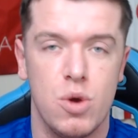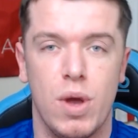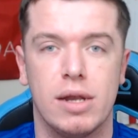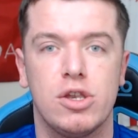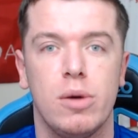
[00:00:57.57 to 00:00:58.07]
We
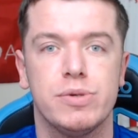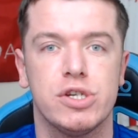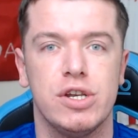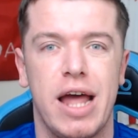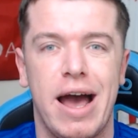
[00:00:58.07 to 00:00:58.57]
had
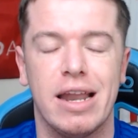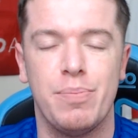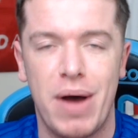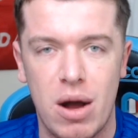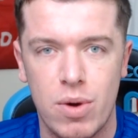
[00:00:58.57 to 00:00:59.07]
Dobson and
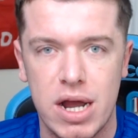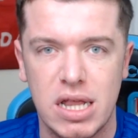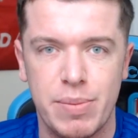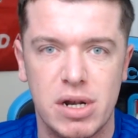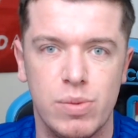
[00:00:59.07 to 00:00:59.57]
Power in
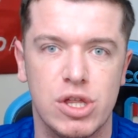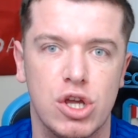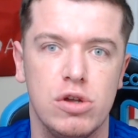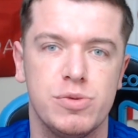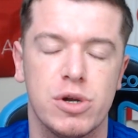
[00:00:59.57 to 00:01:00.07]
the middle with
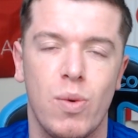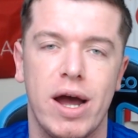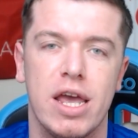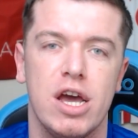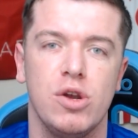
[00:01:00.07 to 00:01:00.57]
Gooch,
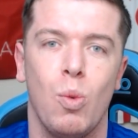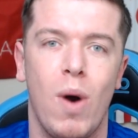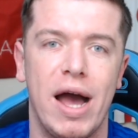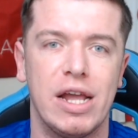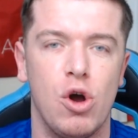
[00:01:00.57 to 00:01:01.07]
Maguire and
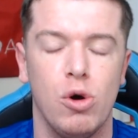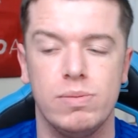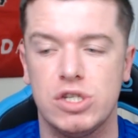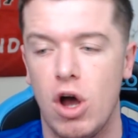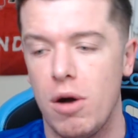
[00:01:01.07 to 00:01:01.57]
Wyke
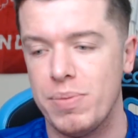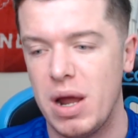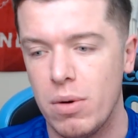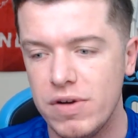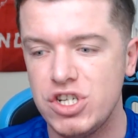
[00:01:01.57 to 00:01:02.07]
up top.
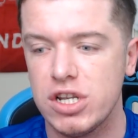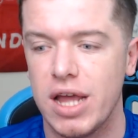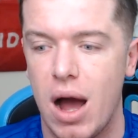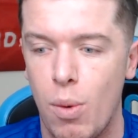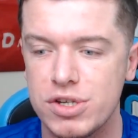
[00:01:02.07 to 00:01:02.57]
Now, originally,
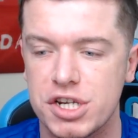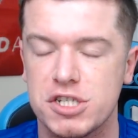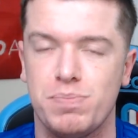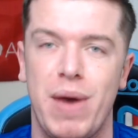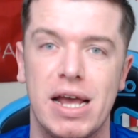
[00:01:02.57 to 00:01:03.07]
I was
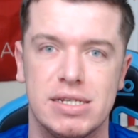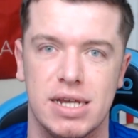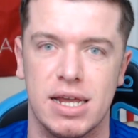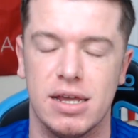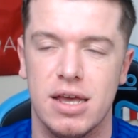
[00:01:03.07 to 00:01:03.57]

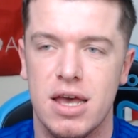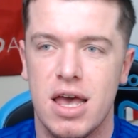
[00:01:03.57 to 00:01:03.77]
expecting